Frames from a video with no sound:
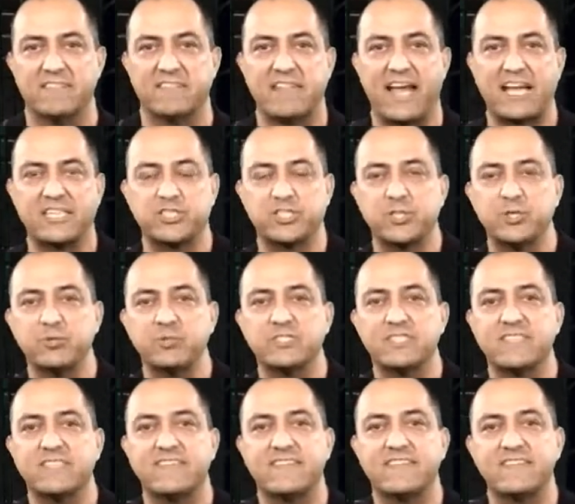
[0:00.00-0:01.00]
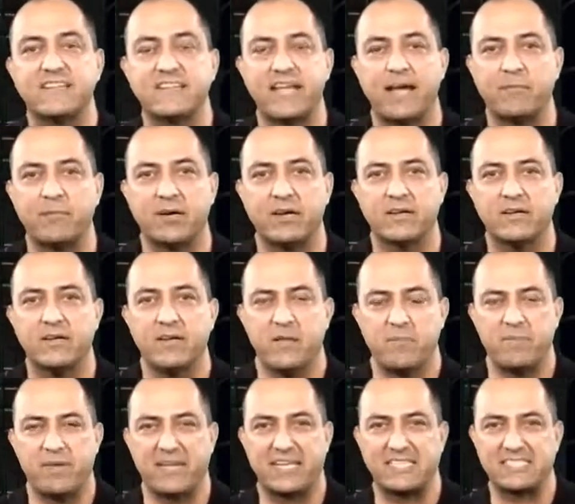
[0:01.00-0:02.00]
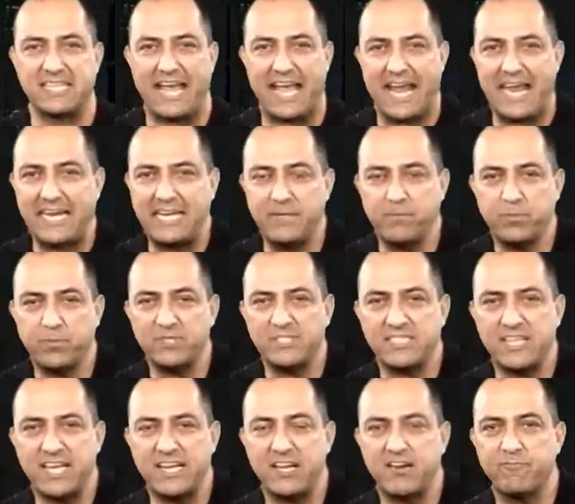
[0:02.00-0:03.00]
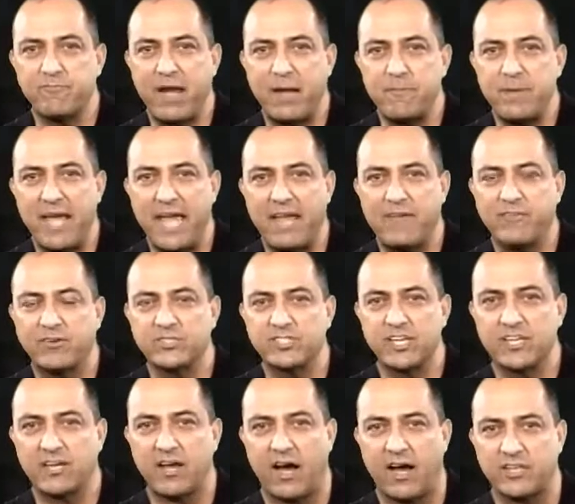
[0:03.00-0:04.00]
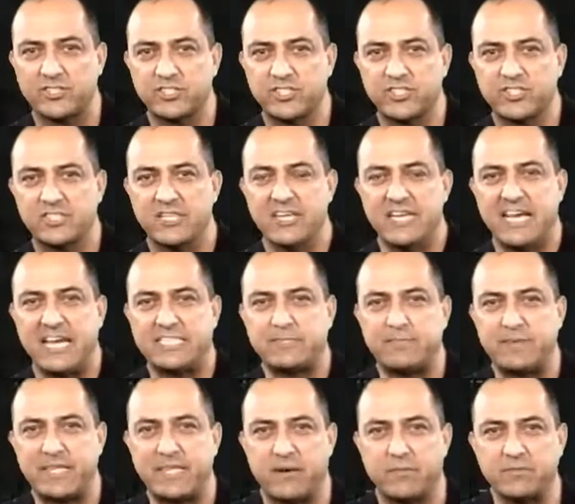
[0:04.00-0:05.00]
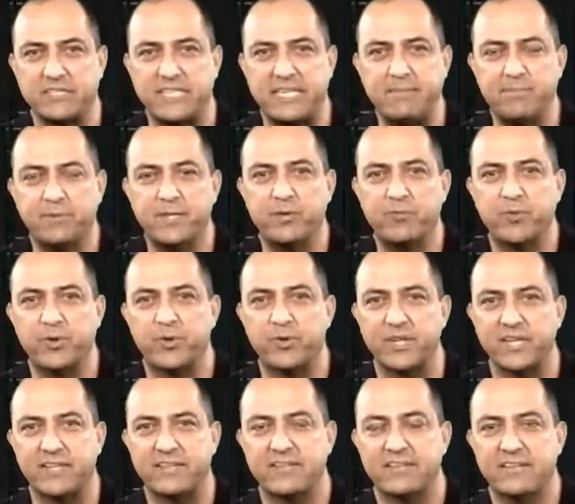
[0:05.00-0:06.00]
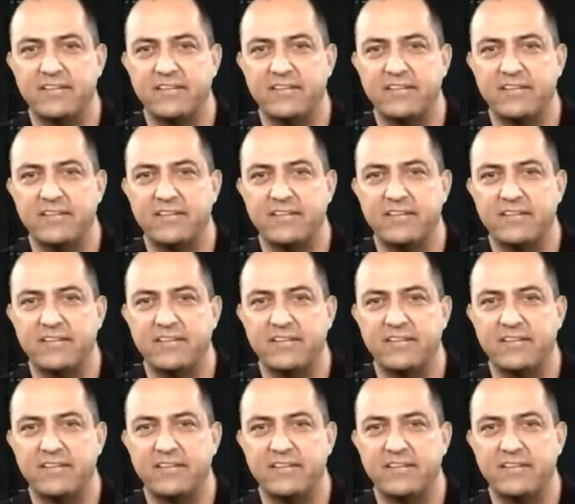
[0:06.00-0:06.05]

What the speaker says: That's usually the dilemma, because 80% of my behavior is unconscious. It's become deeply rooted.